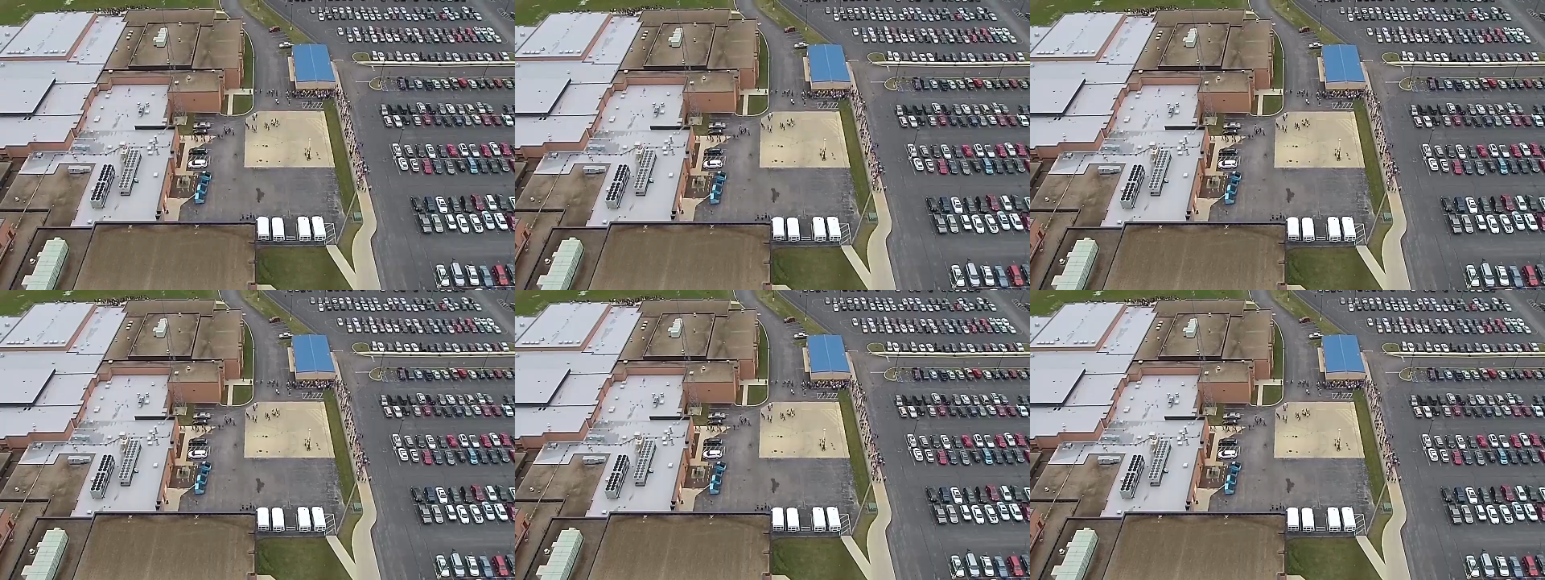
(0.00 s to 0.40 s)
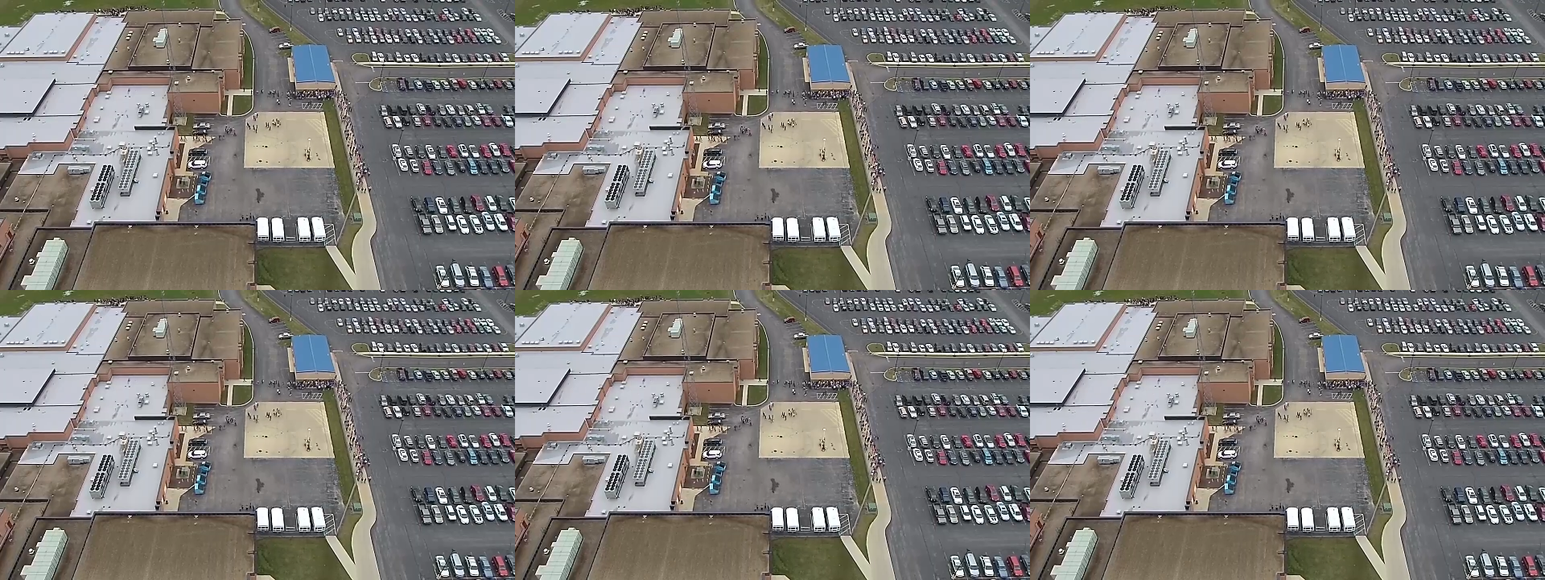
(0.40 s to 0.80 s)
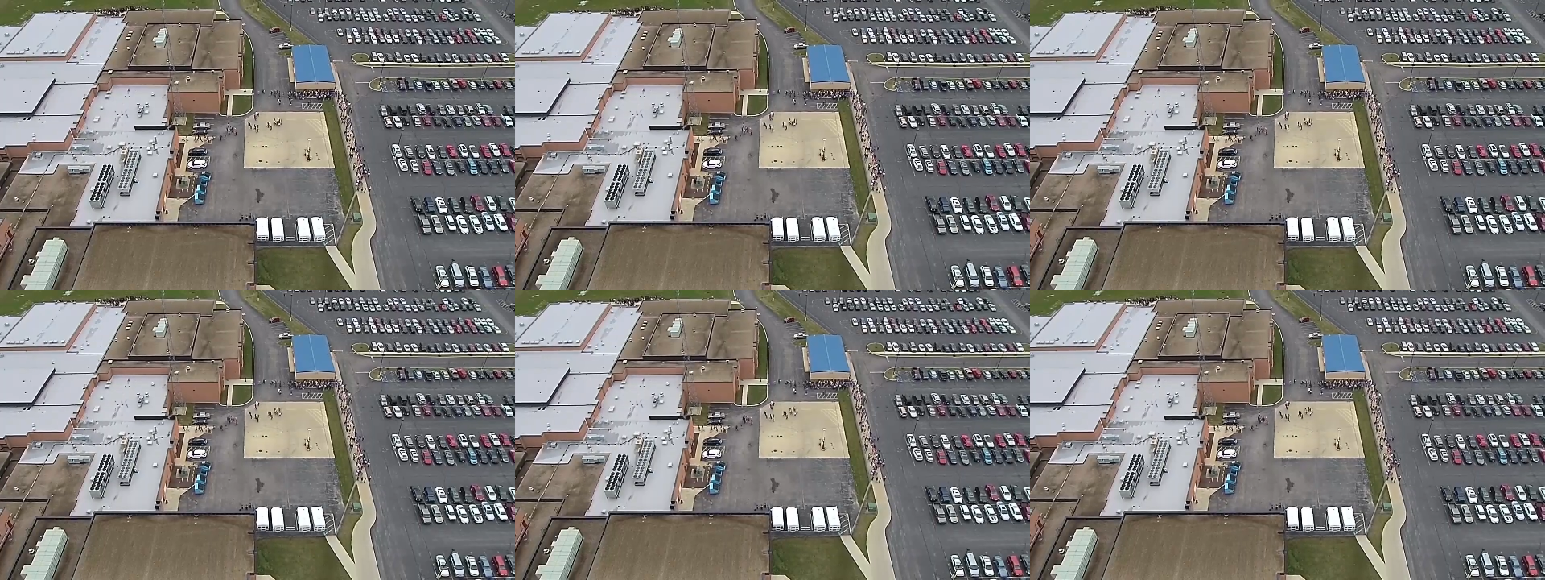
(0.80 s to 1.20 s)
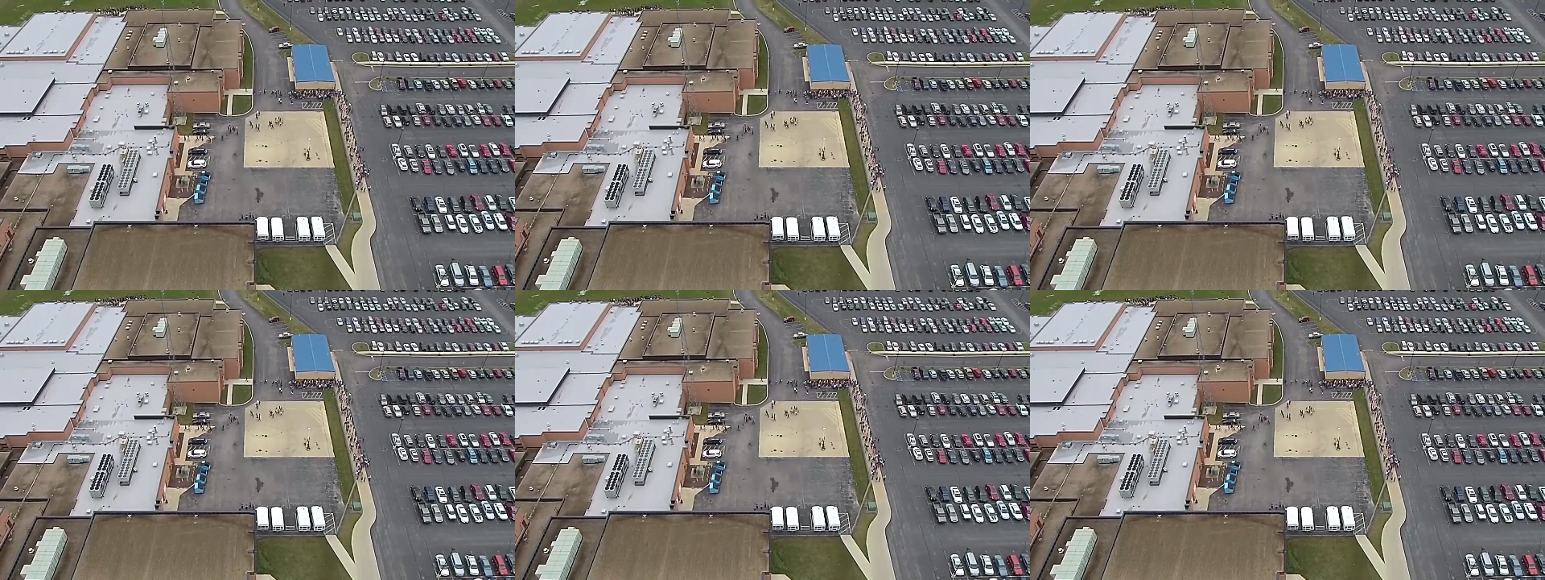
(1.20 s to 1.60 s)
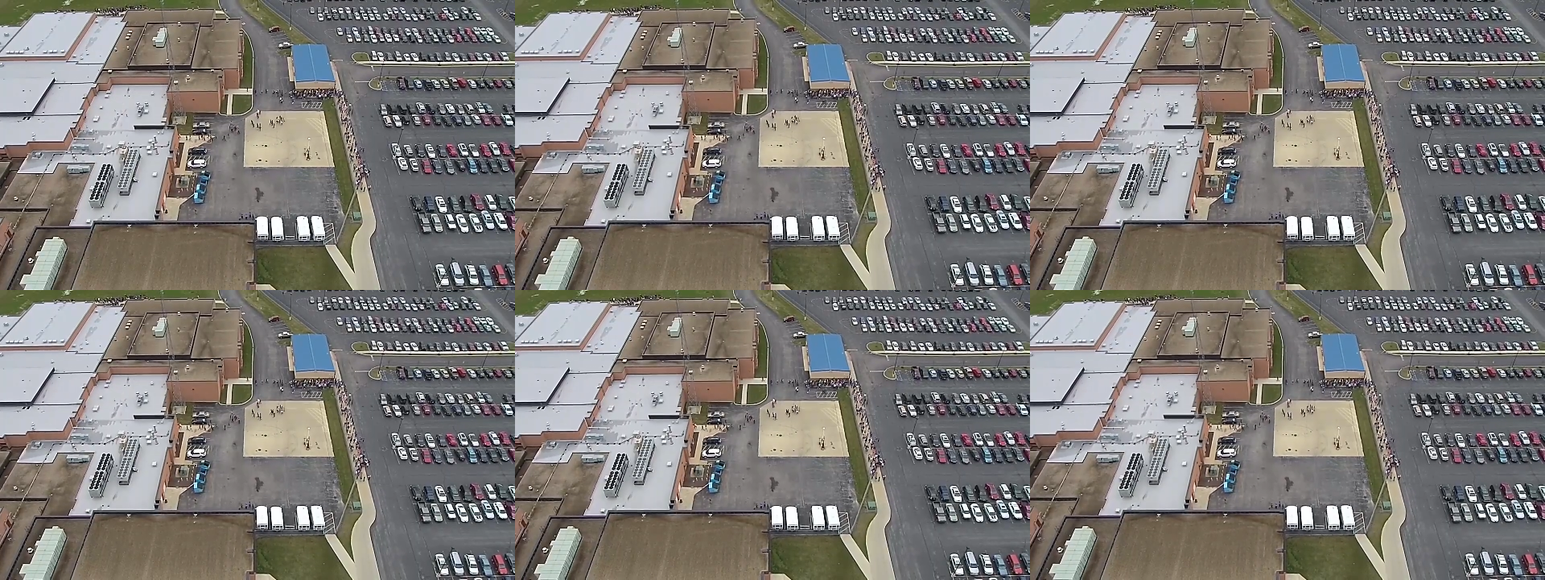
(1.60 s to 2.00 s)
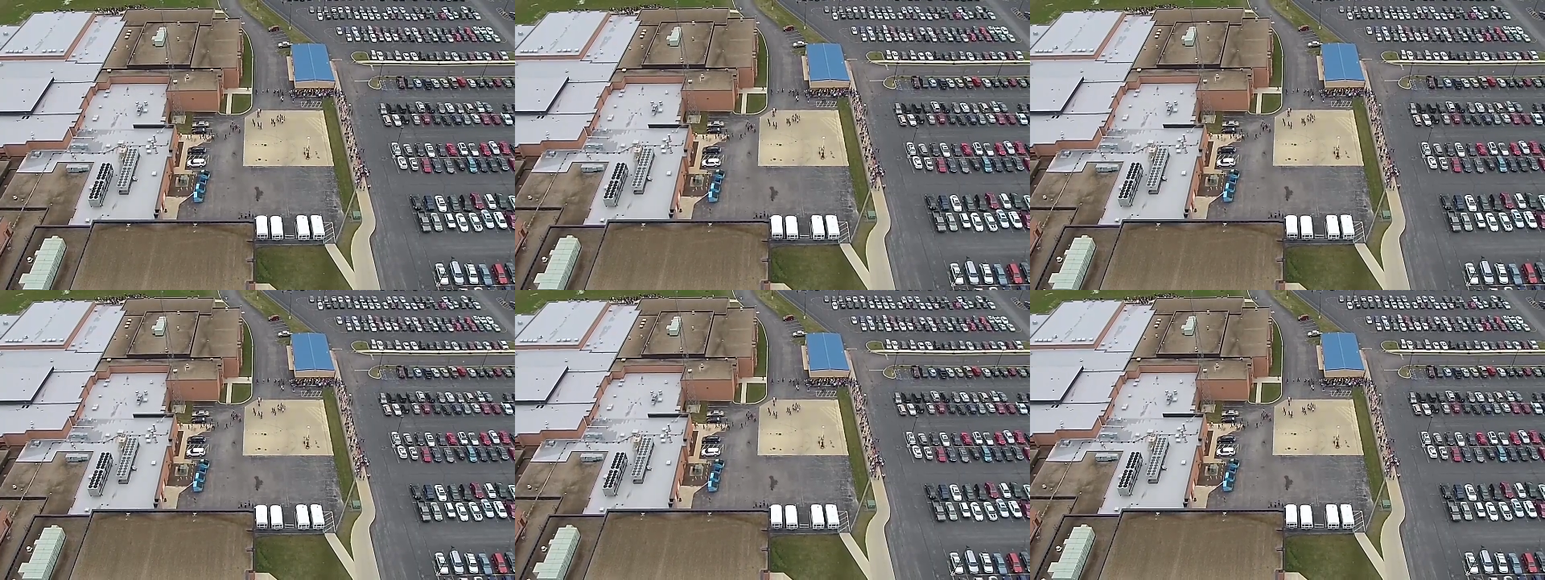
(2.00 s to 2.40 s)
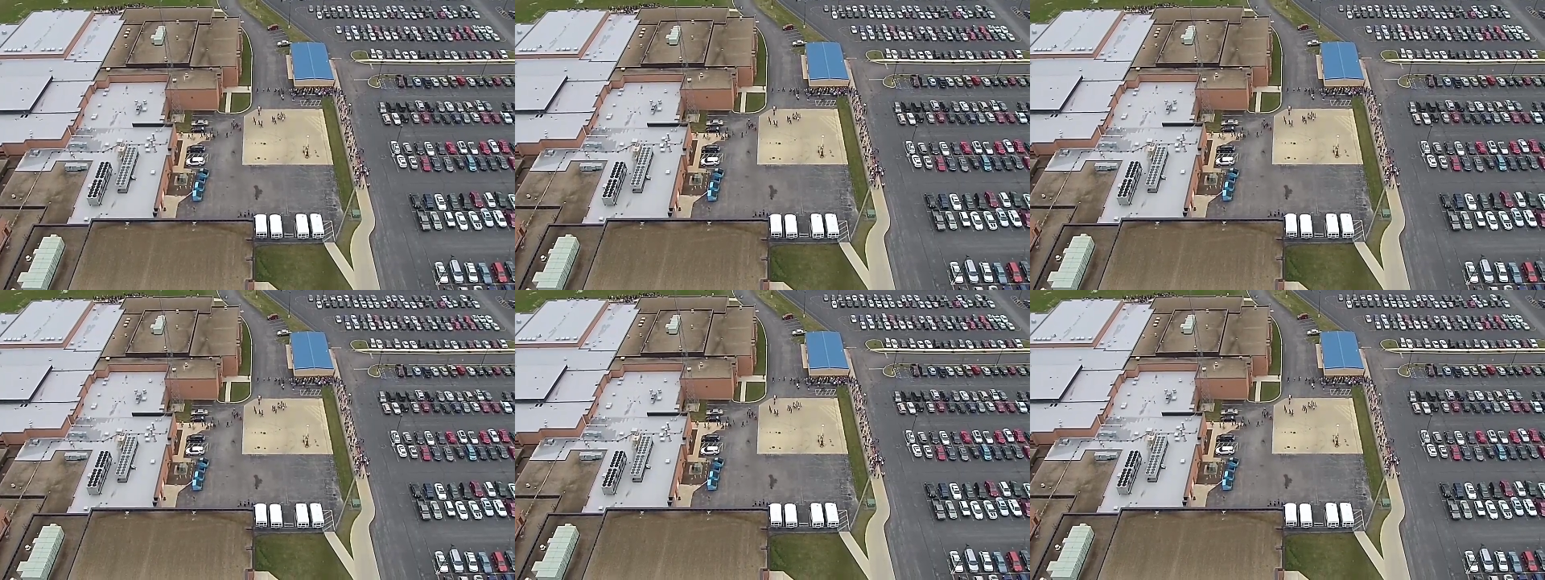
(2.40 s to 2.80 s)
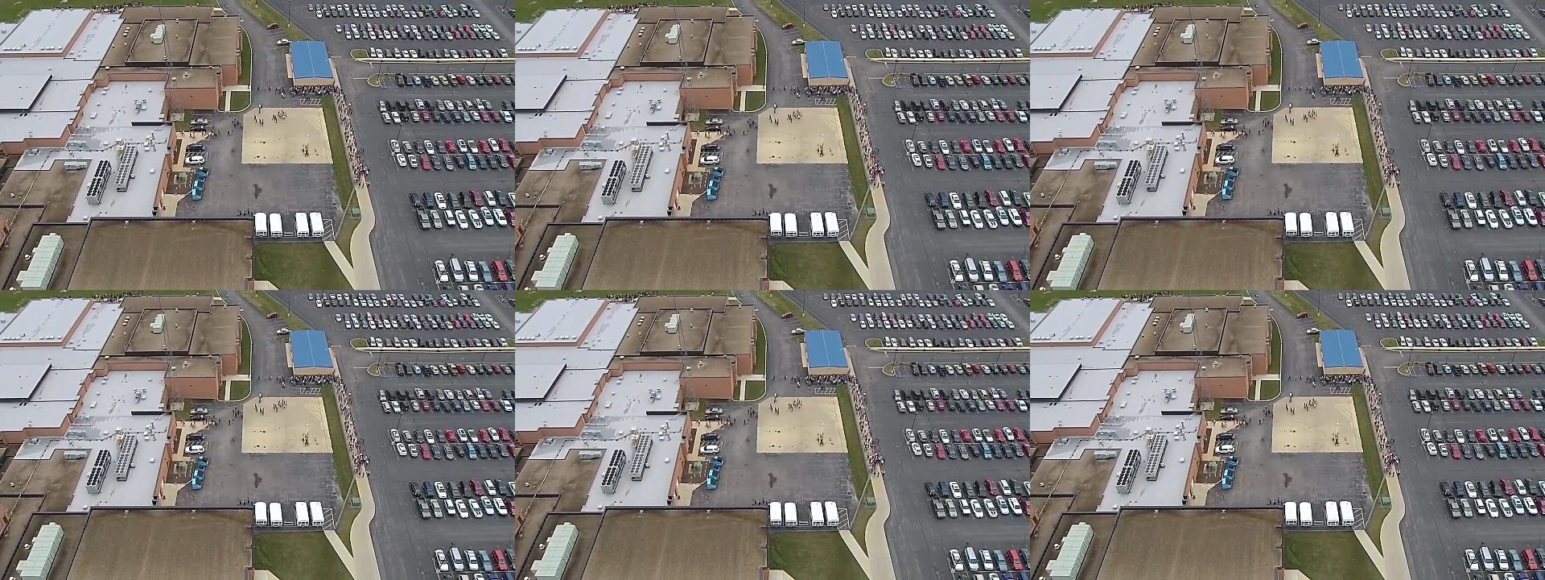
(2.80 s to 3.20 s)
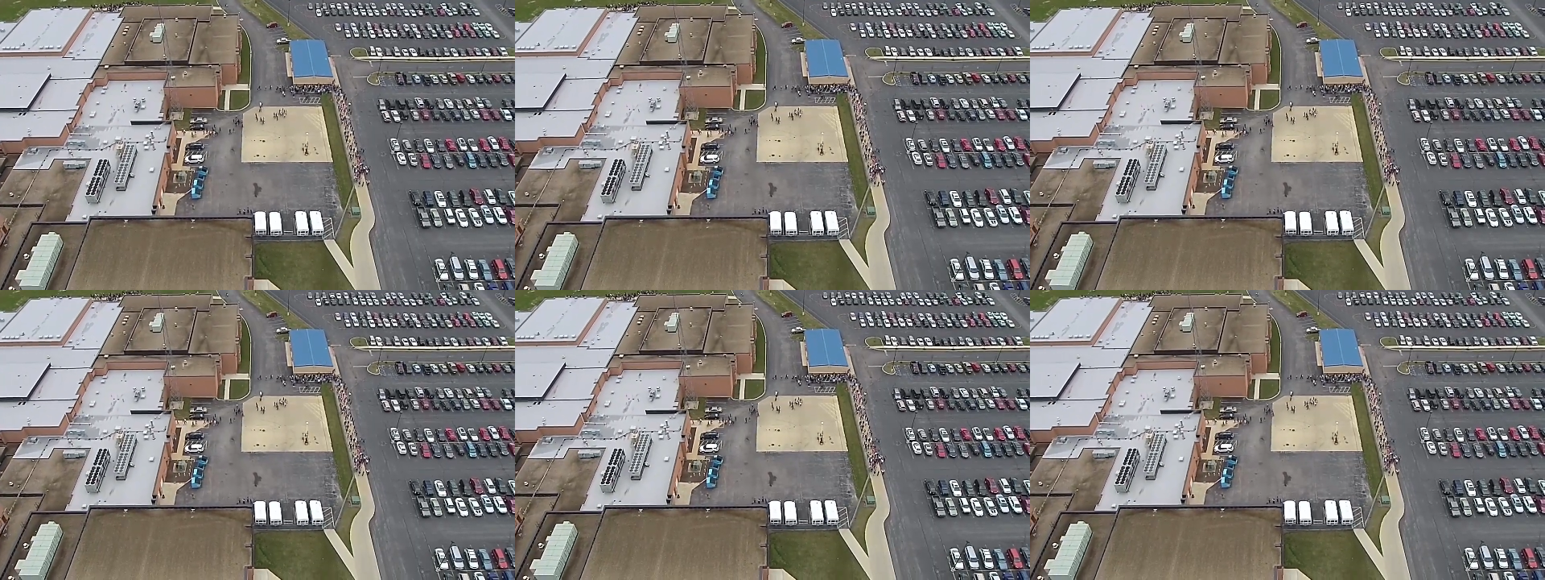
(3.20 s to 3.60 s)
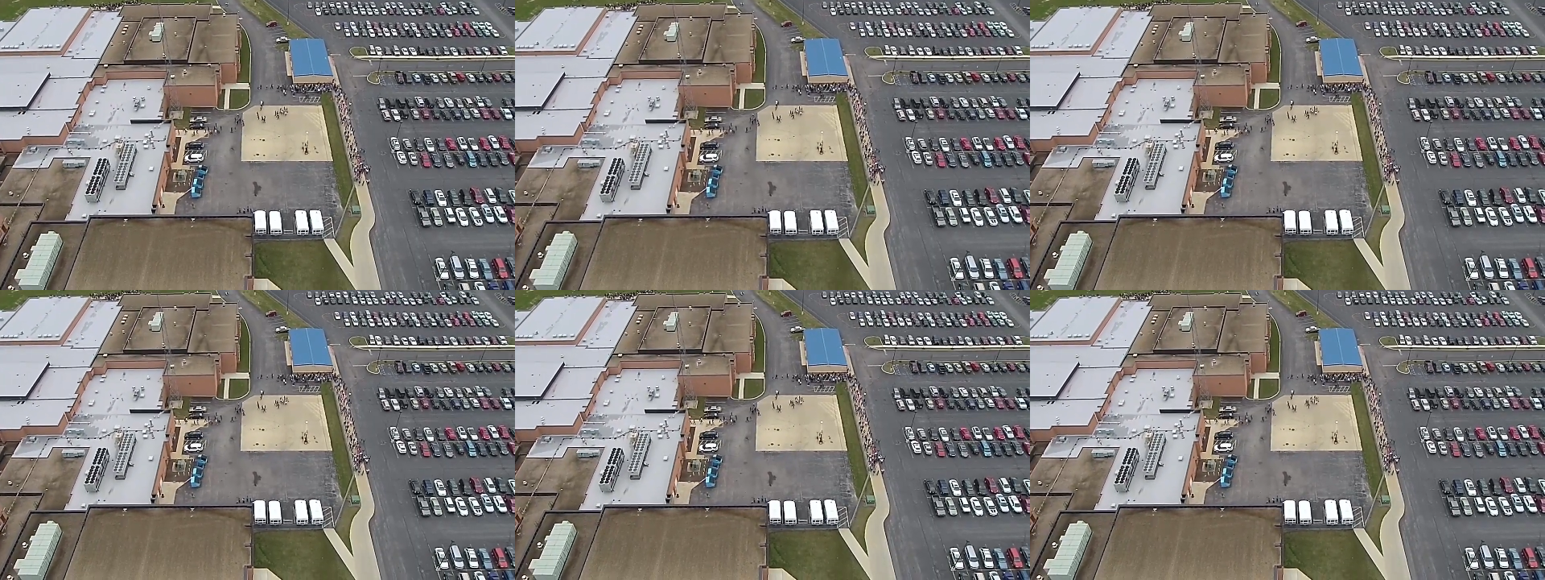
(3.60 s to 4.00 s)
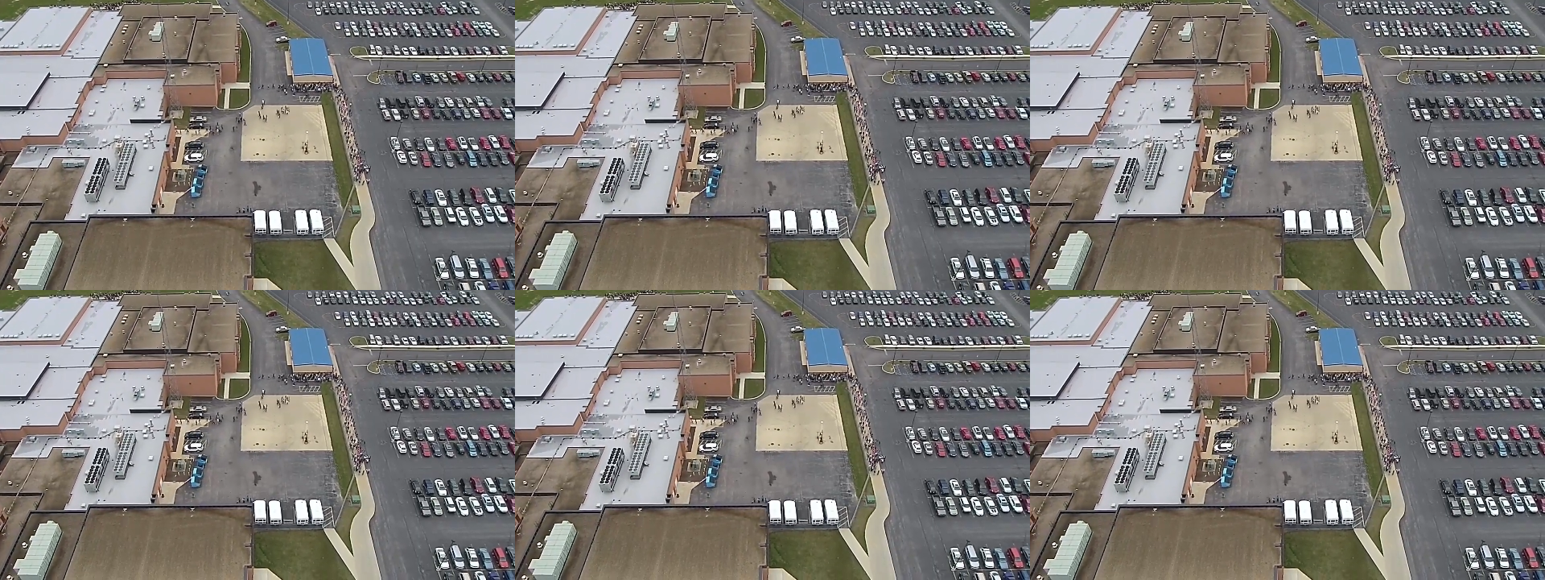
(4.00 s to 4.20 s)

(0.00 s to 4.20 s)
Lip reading: Nobody's mouth can be seen.